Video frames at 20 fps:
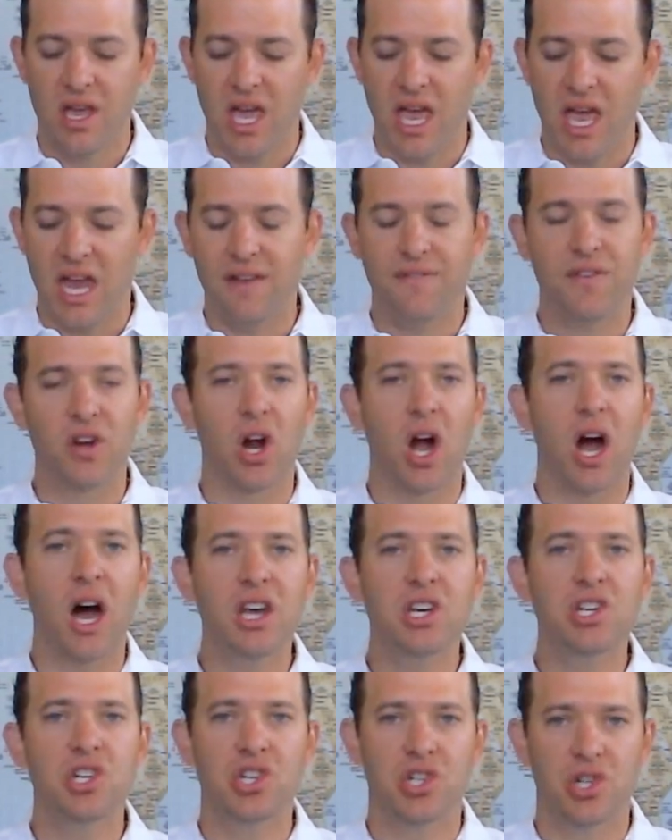And if you're
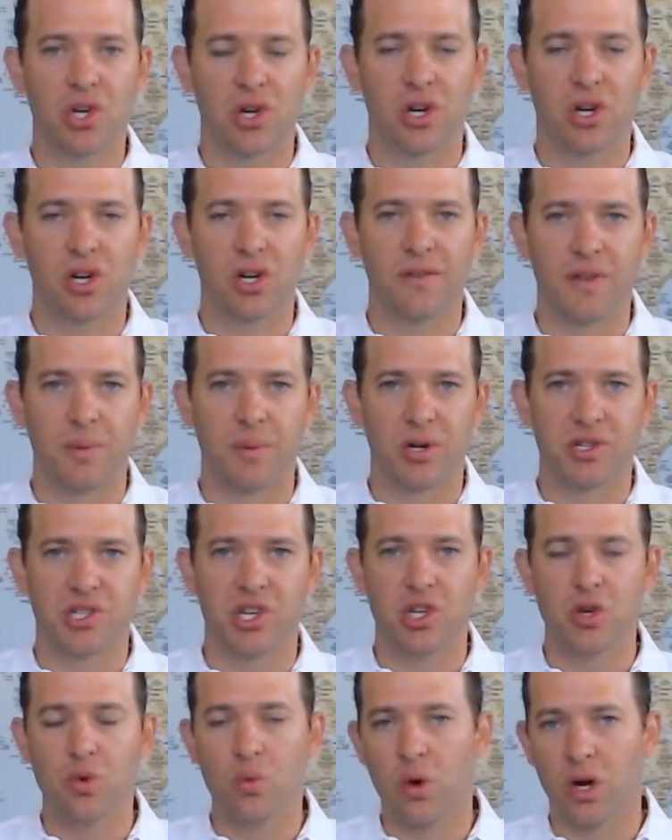unsure if the
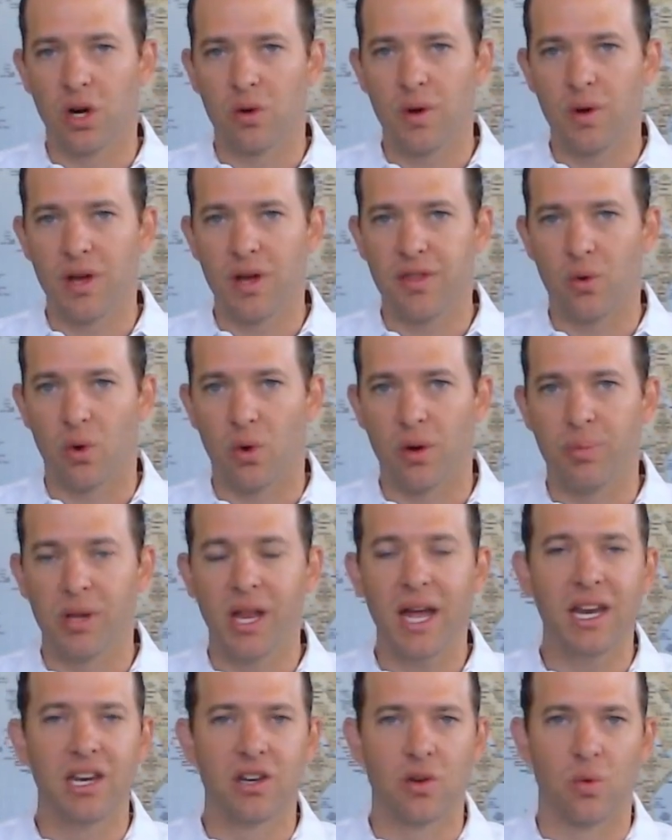person you work with or are
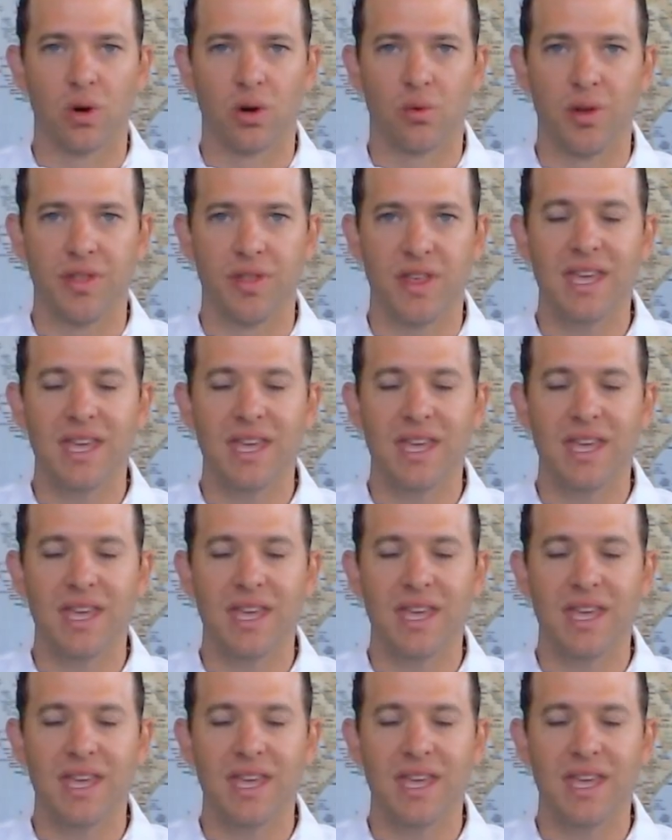planning to work with